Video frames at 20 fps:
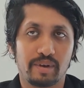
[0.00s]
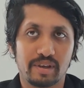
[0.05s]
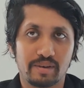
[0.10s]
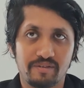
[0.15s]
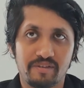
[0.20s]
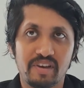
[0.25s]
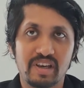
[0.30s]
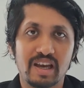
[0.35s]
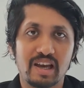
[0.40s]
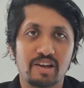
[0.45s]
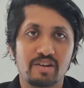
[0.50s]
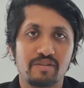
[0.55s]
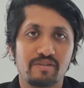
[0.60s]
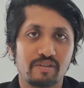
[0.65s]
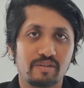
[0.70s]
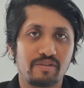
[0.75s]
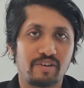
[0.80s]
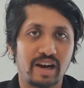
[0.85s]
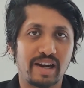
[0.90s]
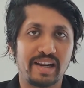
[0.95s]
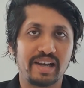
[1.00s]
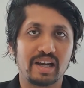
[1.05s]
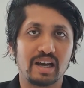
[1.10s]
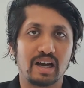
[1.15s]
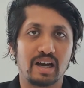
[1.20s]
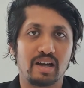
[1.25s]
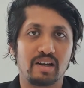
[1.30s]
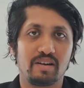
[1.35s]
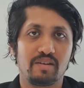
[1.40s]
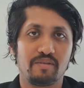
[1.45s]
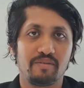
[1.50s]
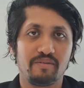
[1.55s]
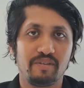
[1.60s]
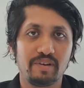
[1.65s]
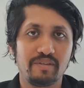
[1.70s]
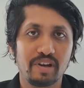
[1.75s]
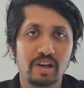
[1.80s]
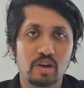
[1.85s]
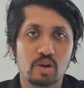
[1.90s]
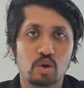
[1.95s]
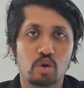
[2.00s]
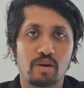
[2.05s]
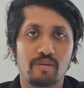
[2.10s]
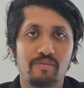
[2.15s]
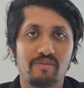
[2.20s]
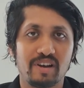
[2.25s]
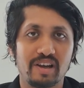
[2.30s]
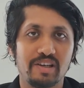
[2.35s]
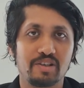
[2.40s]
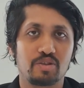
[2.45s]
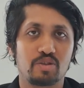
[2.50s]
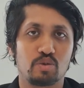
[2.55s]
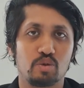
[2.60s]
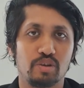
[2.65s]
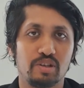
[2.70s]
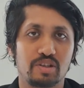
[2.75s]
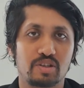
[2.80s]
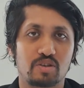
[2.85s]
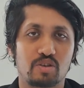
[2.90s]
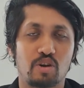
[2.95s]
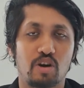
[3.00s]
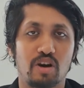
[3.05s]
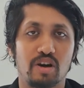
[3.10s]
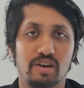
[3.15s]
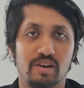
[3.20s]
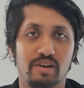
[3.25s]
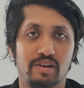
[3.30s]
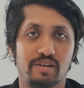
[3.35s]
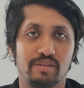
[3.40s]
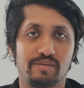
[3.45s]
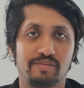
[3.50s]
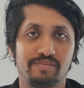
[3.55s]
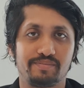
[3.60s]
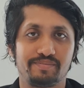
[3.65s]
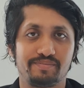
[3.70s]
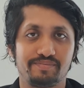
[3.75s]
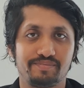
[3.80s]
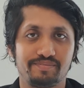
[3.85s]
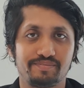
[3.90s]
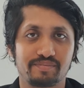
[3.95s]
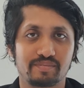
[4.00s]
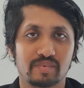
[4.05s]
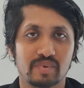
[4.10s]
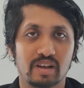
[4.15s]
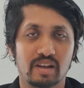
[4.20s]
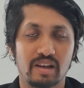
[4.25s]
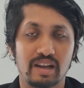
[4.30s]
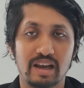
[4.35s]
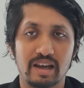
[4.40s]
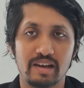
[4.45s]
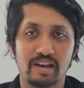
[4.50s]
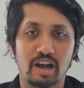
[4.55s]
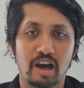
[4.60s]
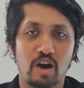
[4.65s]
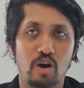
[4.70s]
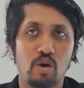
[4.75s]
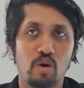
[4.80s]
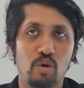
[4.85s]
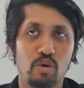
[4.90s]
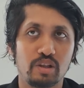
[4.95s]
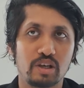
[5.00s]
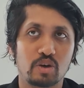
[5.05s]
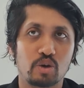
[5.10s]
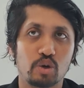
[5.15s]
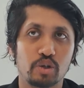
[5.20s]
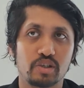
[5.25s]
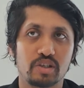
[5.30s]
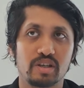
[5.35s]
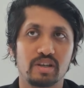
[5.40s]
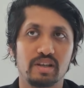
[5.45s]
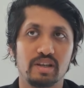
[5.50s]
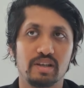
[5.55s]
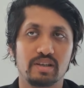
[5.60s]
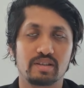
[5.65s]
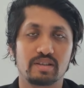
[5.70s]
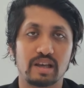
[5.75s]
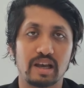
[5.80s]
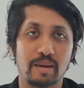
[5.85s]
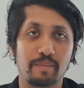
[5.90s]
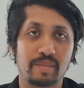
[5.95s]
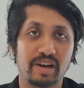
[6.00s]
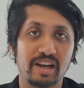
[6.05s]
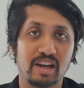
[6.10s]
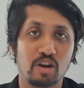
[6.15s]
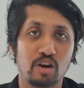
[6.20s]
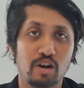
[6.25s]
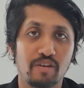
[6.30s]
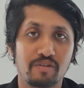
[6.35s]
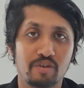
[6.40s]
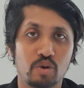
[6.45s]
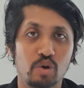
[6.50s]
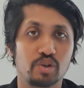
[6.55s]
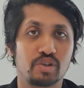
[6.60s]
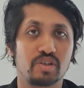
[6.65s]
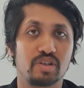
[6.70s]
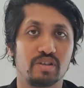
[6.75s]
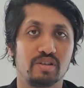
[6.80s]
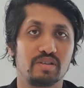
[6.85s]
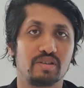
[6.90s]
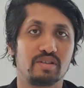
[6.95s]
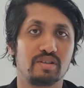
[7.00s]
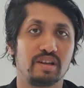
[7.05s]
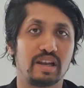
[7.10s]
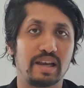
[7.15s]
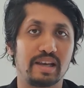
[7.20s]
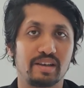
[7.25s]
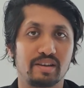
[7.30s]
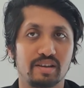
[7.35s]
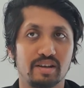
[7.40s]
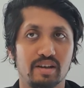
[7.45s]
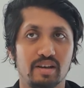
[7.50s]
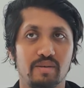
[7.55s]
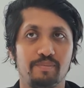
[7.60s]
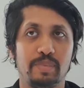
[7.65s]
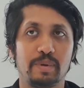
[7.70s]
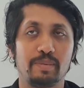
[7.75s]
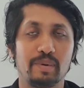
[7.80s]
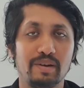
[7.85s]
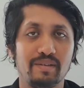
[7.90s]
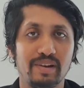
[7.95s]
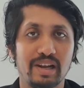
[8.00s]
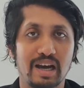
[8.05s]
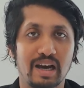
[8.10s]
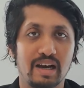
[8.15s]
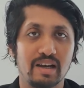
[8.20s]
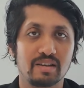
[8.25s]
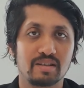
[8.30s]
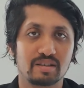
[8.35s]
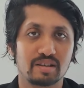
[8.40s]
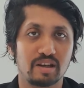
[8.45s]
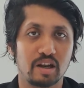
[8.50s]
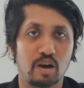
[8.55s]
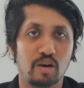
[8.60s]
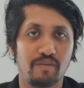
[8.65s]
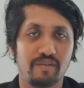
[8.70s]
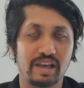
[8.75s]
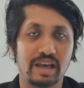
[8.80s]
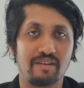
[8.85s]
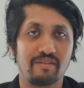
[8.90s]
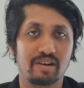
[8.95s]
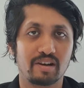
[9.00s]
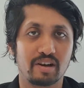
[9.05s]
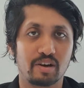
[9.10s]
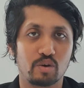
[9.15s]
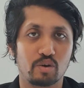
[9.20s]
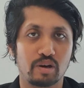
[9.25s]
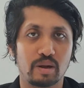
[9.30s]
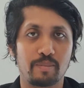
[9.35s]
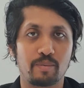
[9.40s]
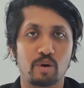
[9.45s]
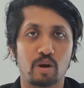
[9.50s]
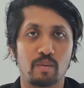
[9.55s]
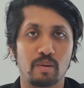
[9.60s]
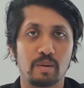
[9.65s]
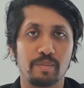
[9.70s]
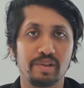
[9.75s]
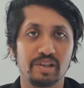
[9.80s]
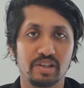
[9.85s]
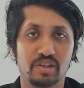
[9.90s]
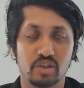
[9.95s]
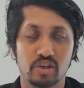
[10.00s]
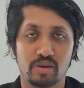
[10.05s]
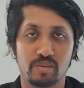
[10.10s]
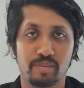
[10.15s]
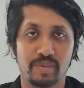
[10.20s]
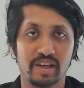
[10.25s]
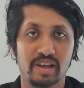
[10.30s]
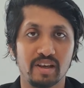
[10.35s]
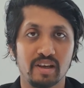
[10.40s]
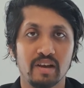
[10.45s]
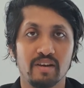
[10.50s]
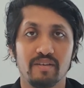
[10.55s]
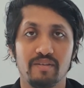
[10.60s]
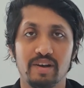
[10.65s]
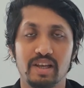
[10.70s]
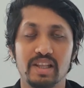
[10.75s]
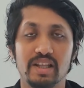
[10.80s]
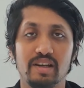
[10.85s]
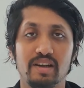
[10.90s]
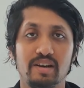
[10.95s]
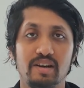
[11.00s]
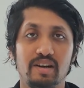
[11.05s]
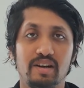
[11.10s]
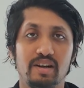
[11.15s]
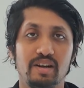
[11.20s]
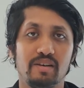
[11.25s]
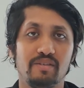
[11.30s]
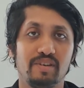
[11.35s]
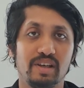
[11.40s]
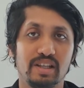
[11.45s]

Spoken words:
We are fighting hard. We will grow up very soon stronger. And now the question is, I'm getting a lot of questions, like people will ask, now we have a corona problem in the Germany, whether